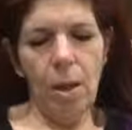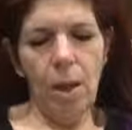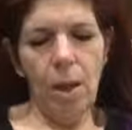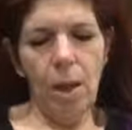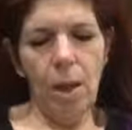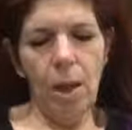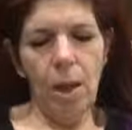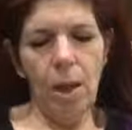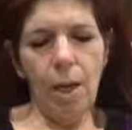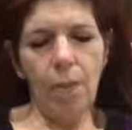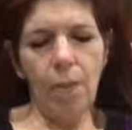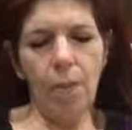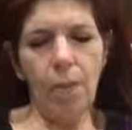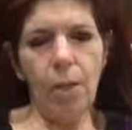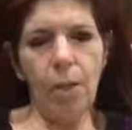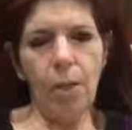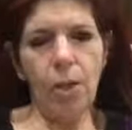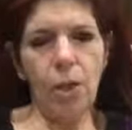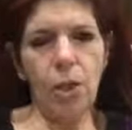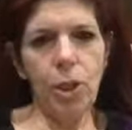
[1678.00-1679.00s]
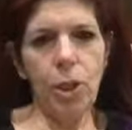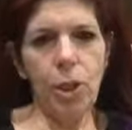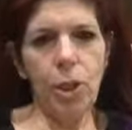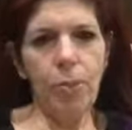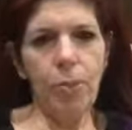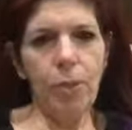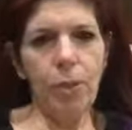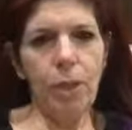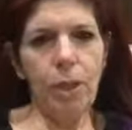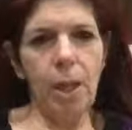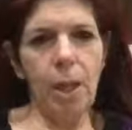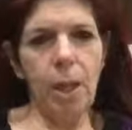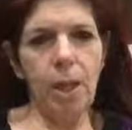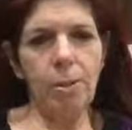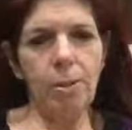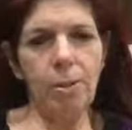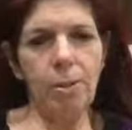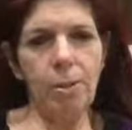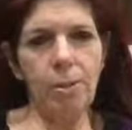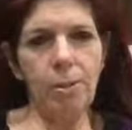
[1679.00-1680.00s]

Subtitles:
And I'm finishing up the last